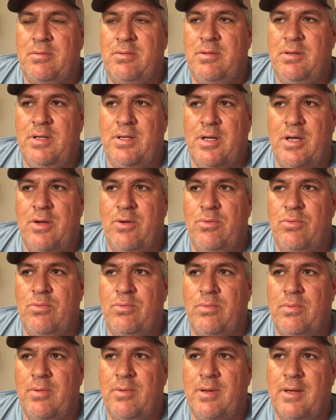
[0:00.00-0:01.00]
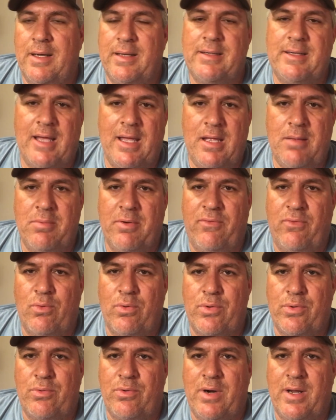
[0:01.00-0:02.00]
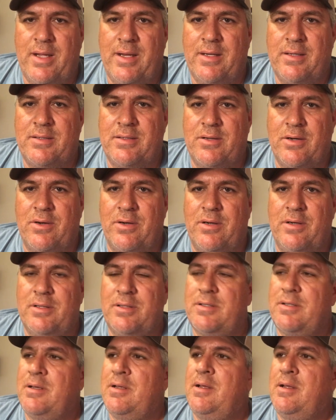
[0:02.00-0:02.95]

a day before the rain starts,